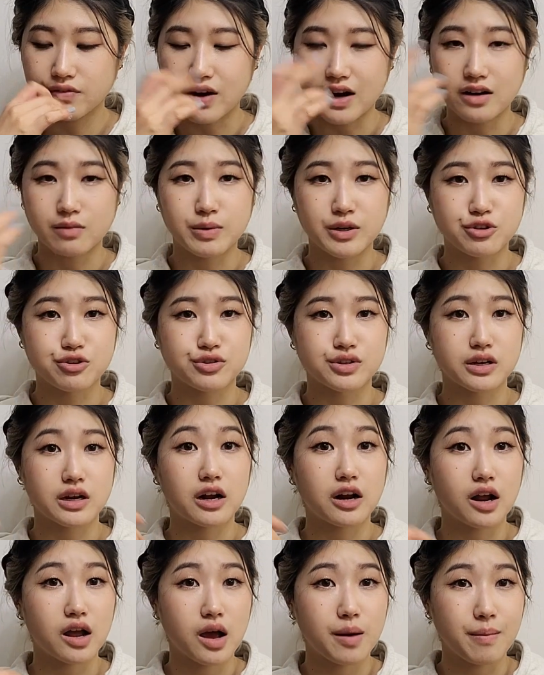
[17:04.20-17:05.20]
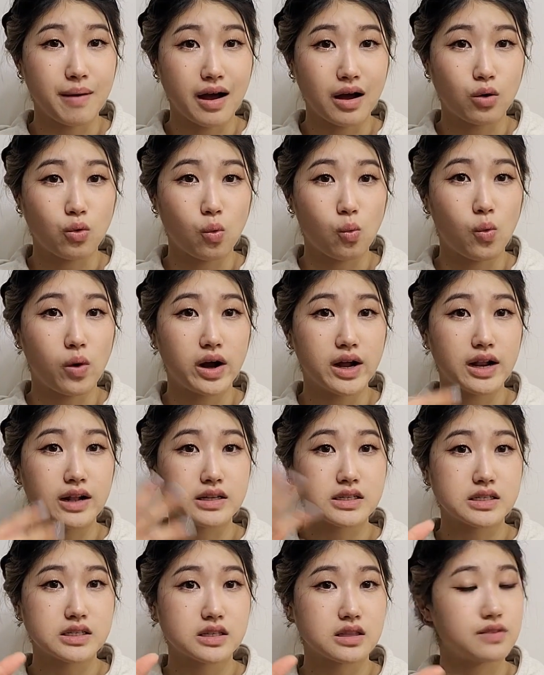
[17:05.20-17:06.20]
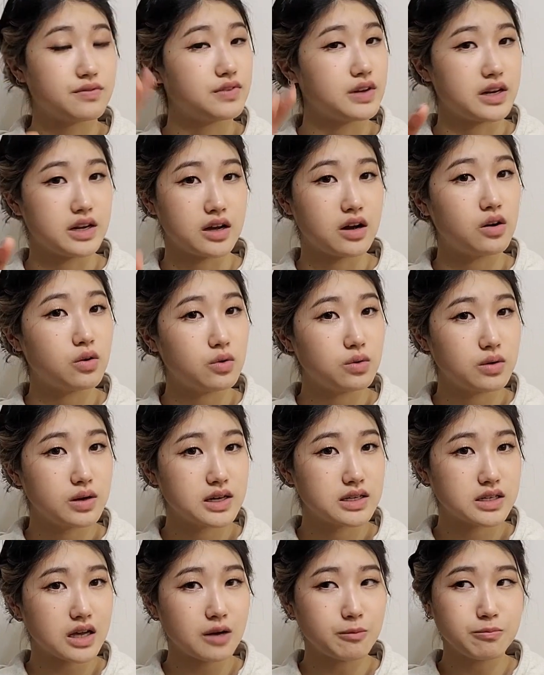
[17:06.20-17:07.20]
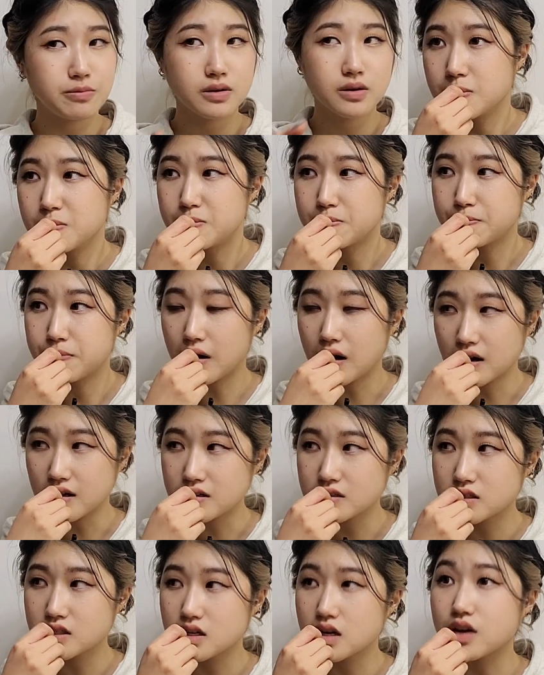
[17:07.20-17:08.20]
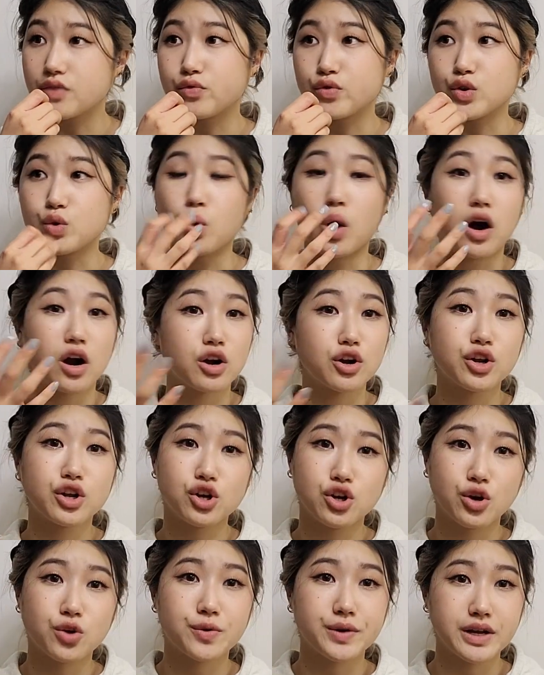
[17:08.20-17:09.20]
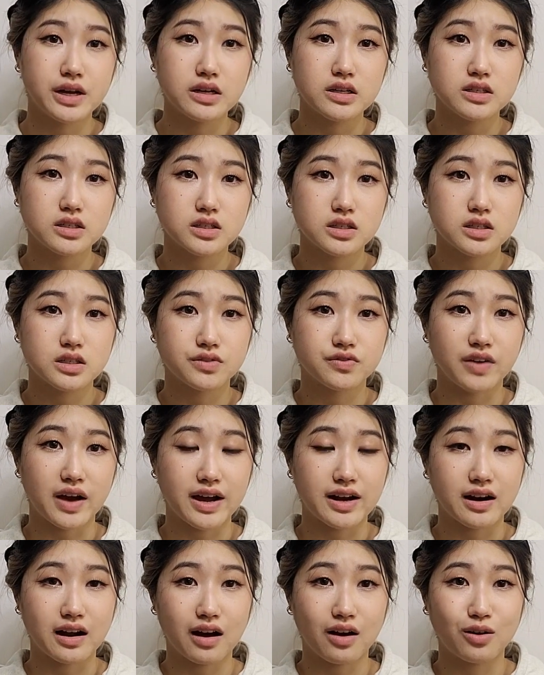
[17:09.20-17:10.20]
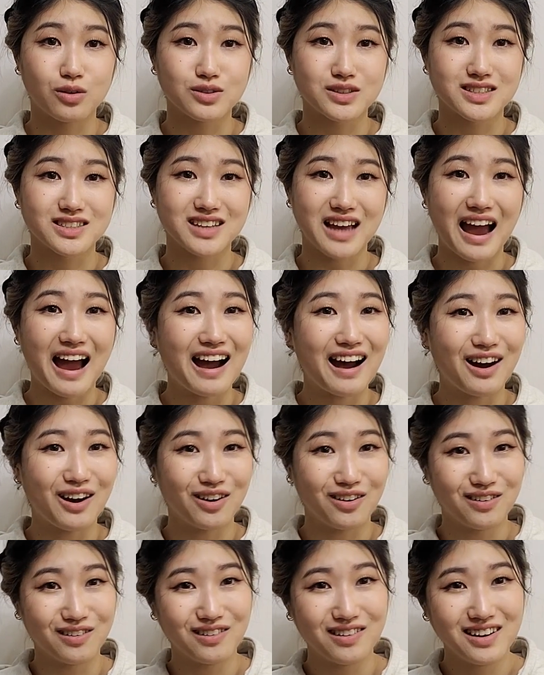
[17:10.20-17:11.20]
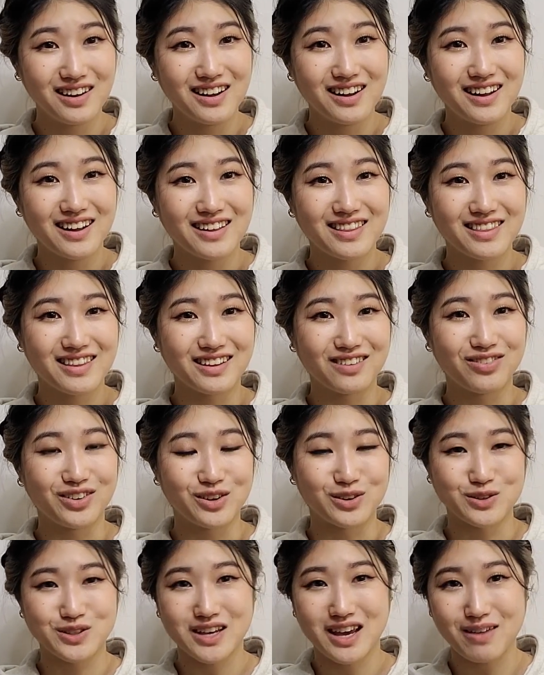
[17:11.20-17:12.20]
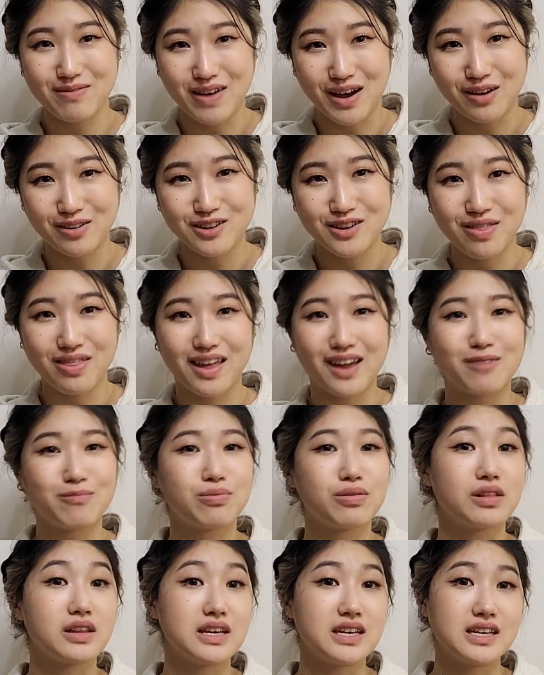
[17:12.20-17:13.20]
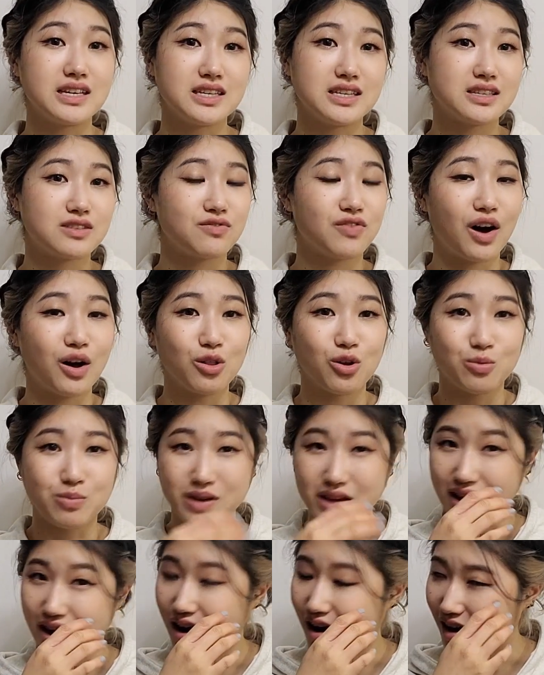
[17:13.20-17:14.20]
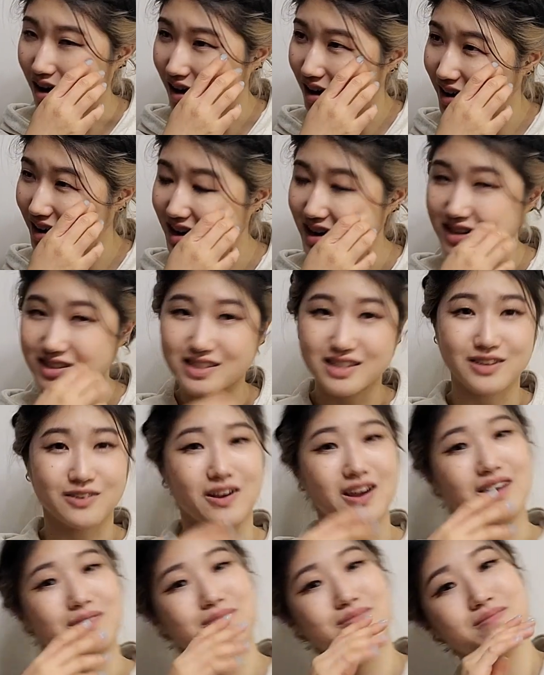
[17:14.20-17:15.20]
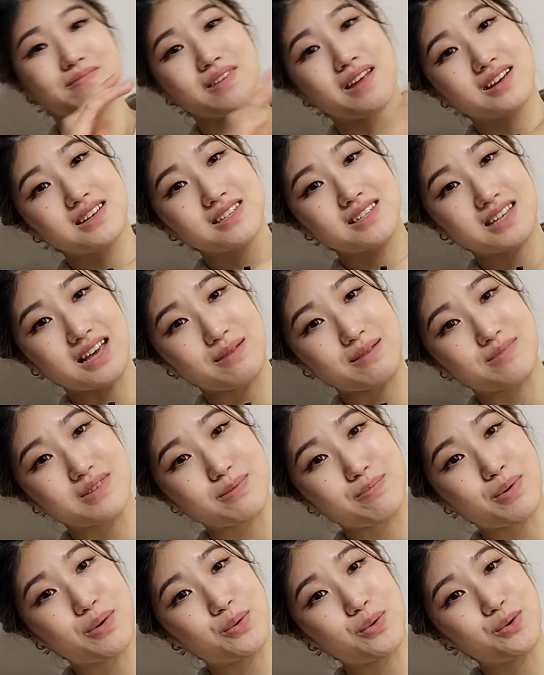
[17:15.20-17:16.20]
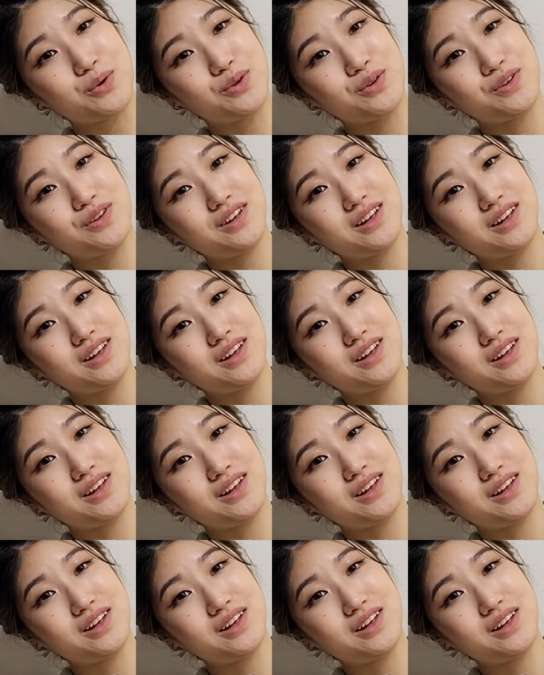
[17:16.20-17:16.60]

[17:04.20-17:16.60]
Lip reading: final pictures are gonna come out once the video is up. But if you are curious to find out how the photos came out, then please follow me on Instagram, samzypole